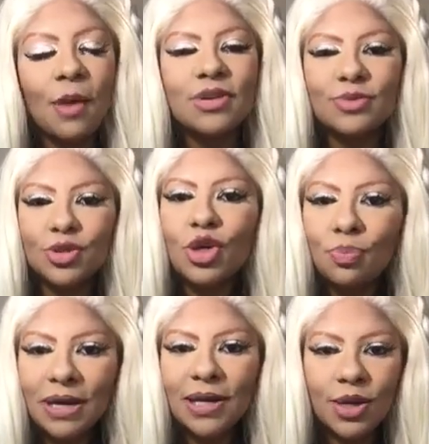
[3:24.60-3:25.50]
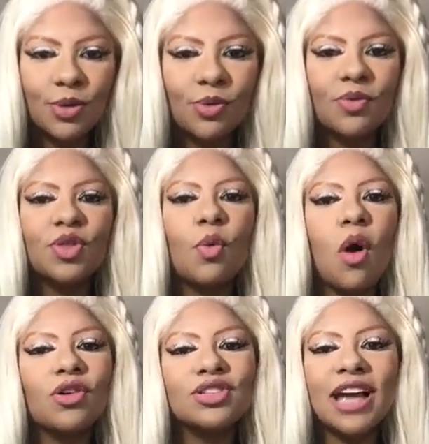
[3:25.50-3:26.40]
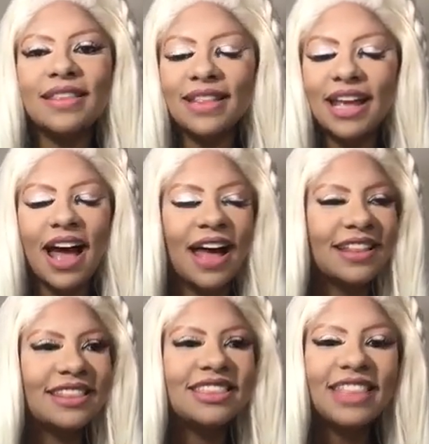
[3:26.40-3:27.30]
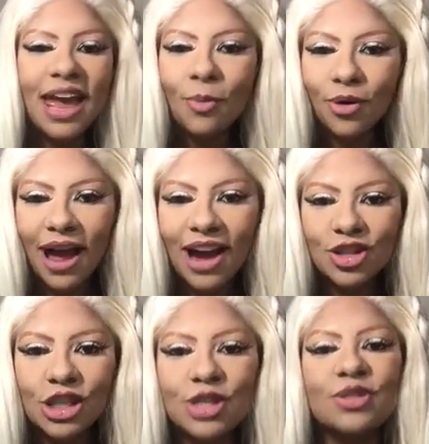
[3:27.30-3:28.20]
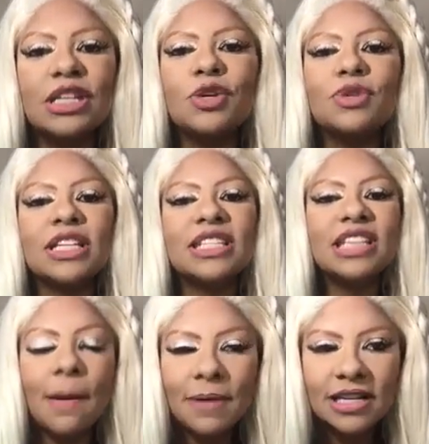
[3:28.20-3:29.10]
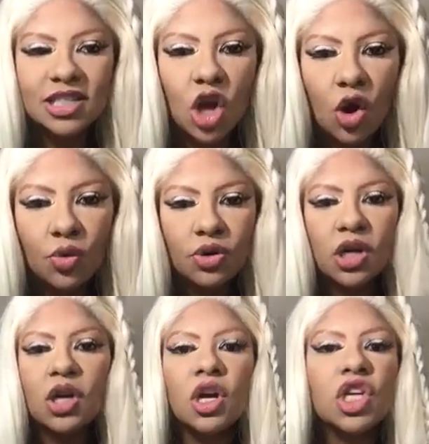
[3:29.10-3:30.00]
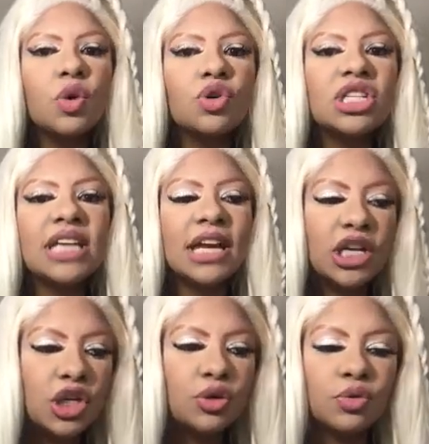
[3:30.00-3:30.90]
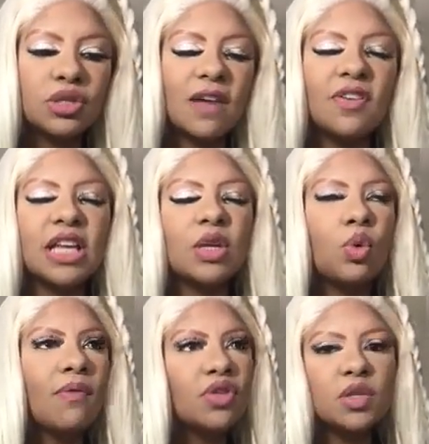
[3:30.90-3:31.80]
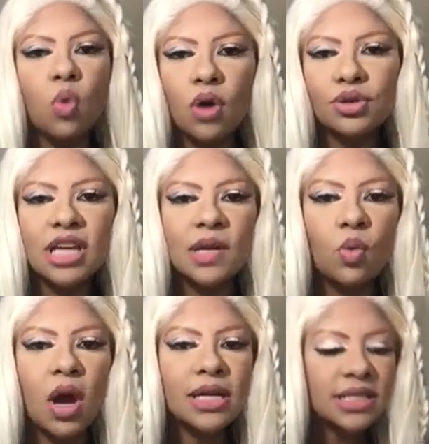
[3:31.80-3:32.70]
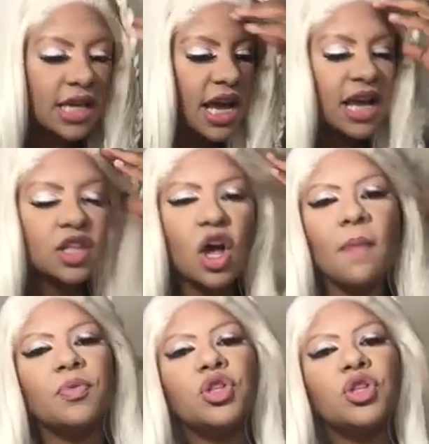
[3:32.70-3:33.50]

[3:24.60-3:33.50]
was duping you. The water sign, they were actually using you as a stepping stone. You were just getting used. I feel like whoever this water sign was, they